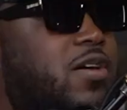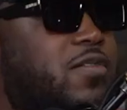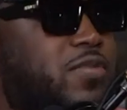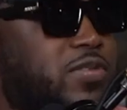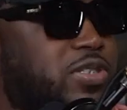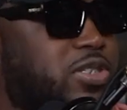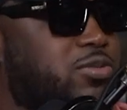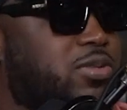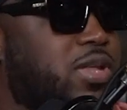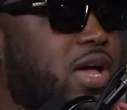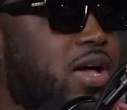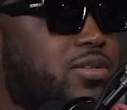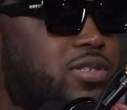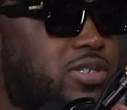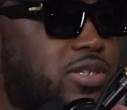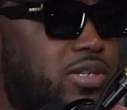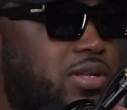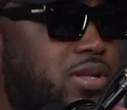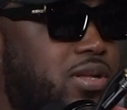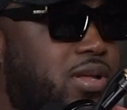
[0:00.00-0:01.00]
for
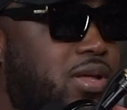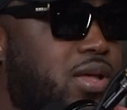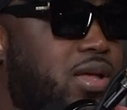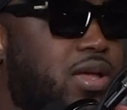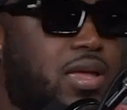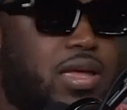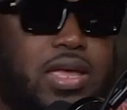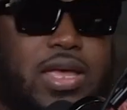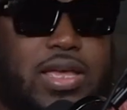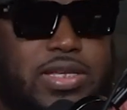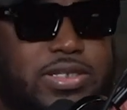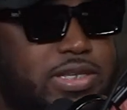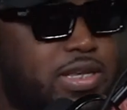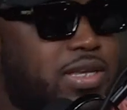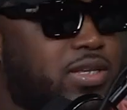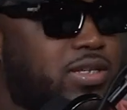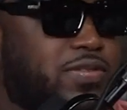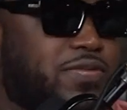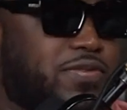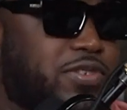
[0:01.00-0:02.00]
2,000, he
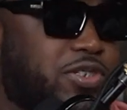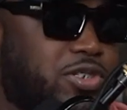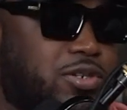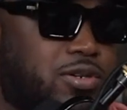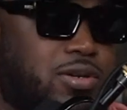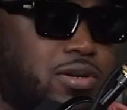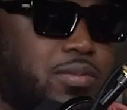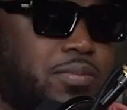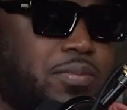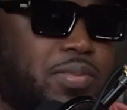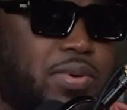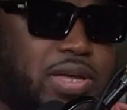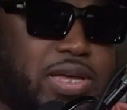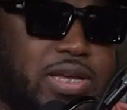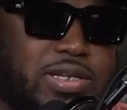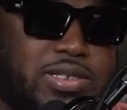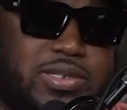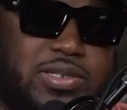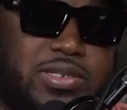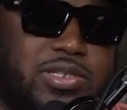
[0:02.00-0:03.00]
is for sure. Okay.
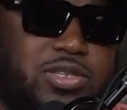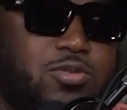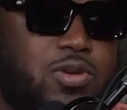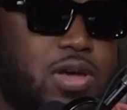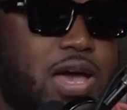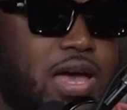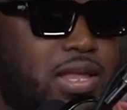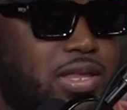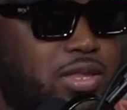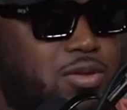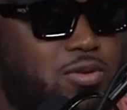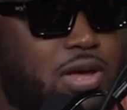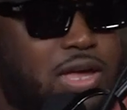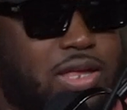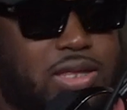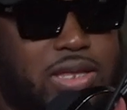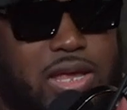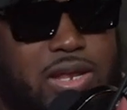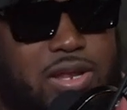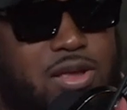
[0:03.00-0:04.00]
Because you
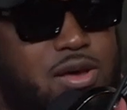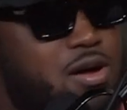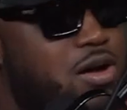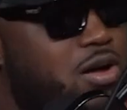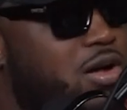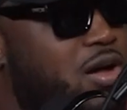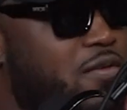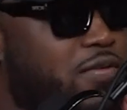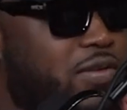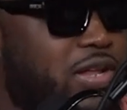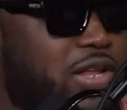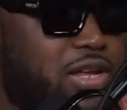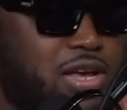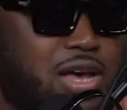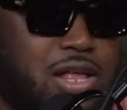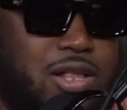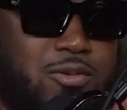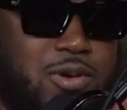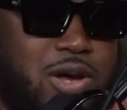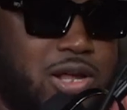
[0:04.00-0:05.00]
got that dog over there in
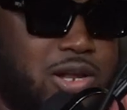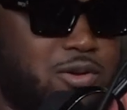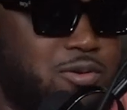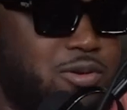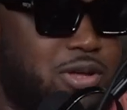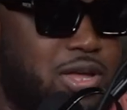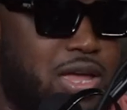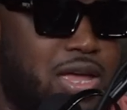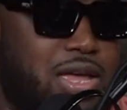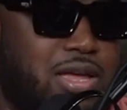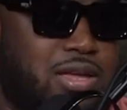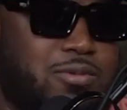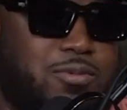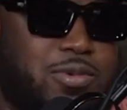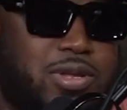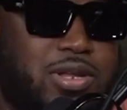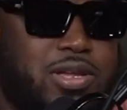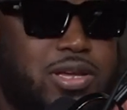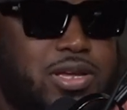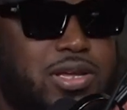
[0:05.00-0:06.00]
Colorado
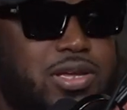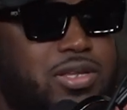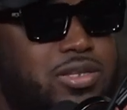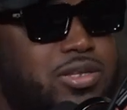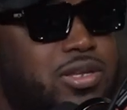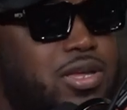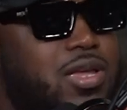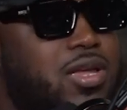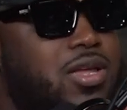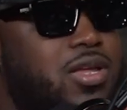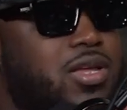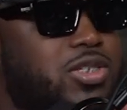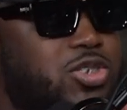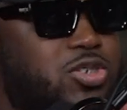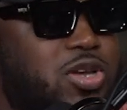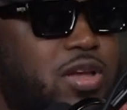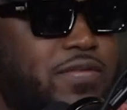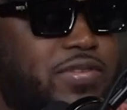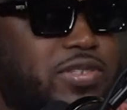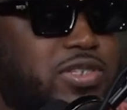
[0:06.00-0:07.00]
with
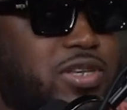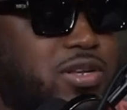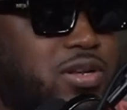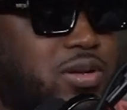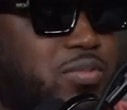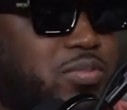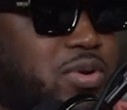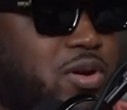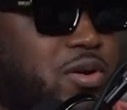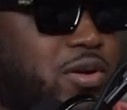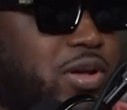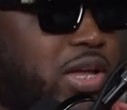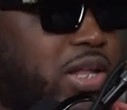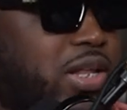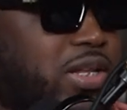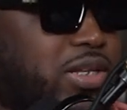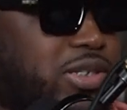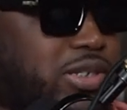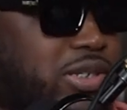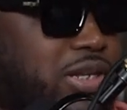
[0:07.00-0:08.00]
Travis Hunter, bro,
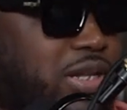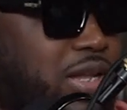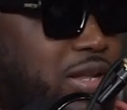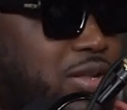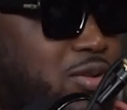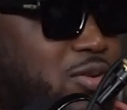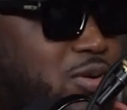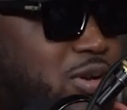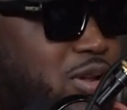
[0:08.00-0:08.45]
and the shit he doing